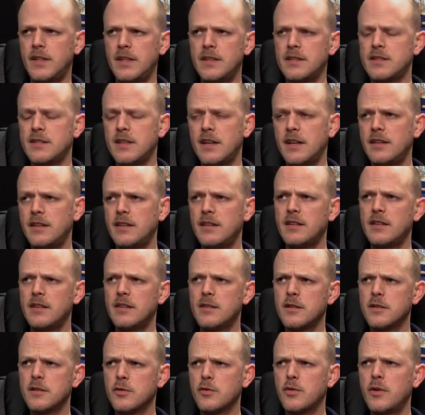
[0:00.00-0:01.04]
said in the
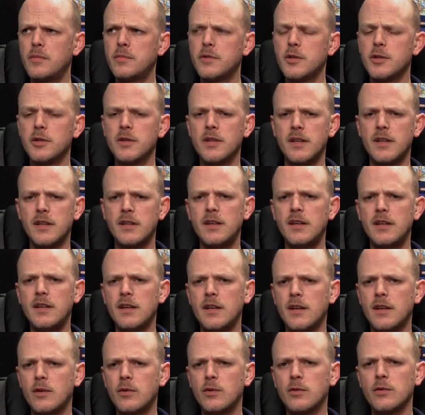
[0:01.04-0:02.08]
description that
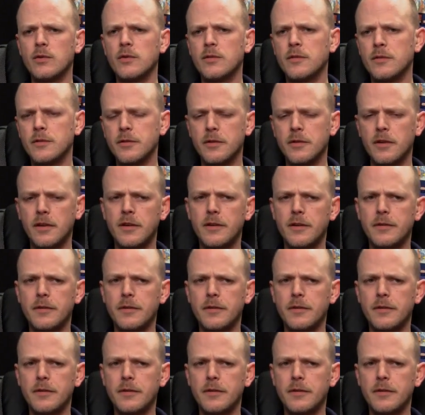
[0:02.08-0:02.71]
he couldn't